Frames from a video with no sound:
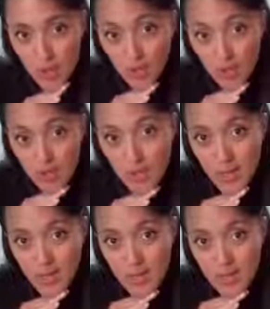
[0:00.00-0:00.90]
and we're going
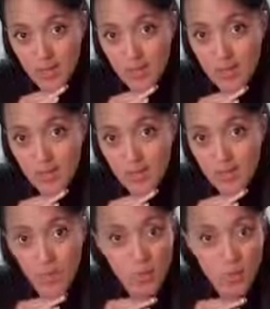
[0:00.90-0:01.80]
to make
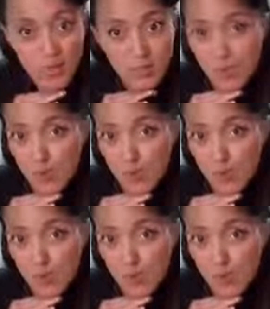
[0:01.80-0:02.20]
some udon